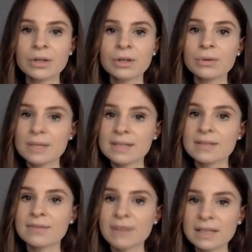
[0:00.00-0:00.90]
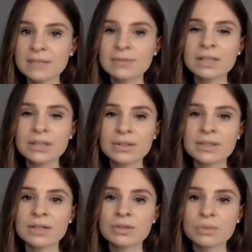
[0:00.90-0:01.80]
users effectively
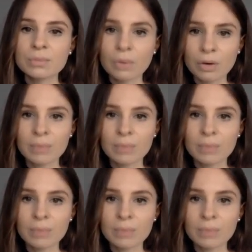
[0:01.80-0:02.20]
consent to more